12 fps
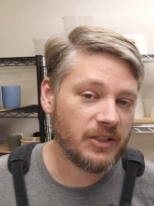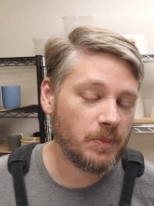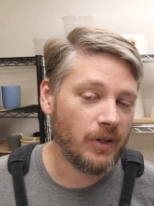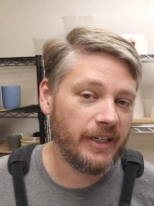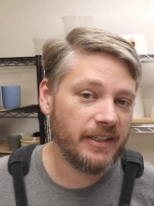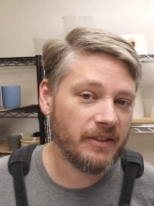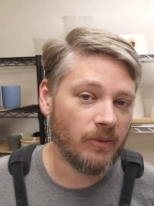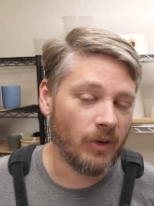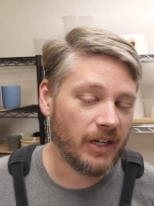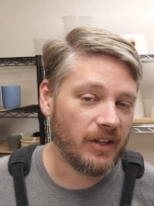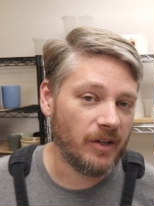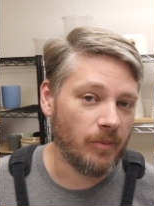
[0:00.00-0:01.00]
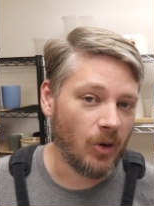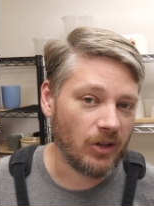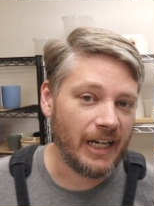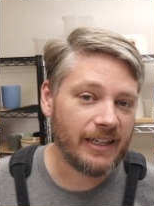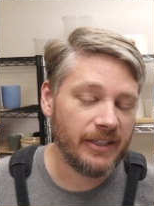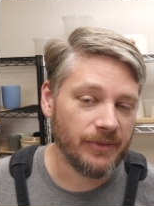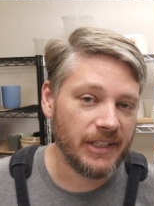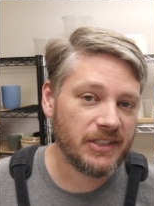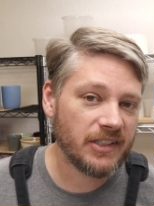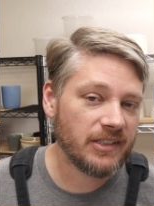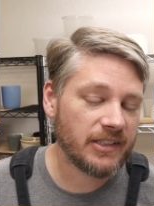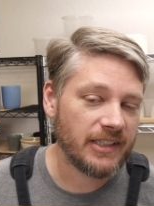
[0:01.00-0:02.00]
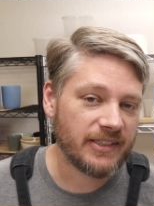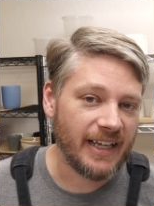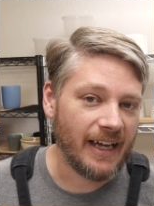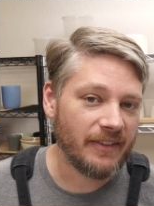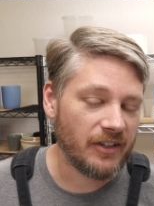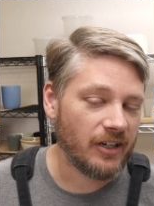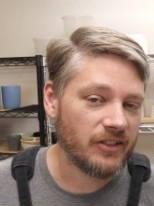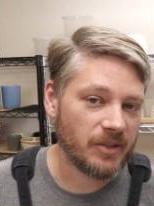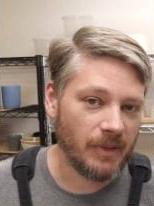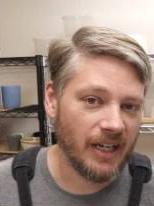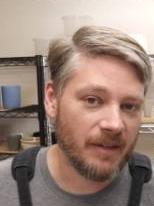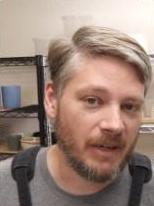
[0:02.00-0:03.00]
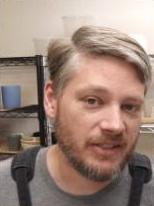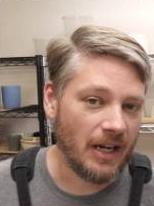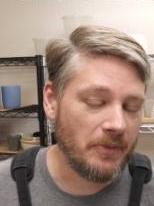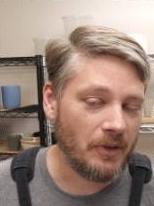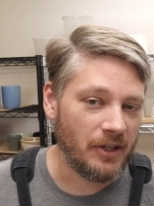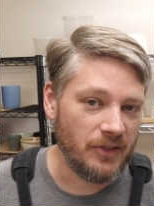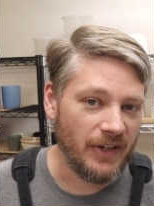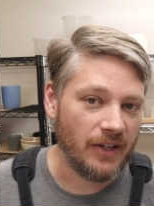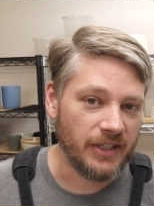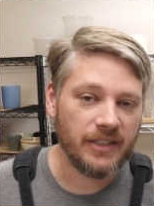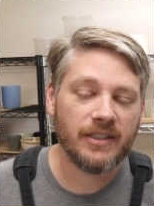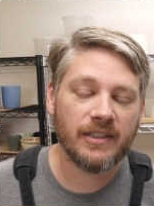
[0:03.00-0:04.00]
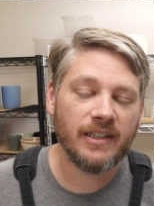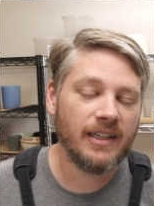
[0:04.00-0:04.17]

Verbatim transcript: this point, one of the more likely reasons is that there is a bug in my software and you found it.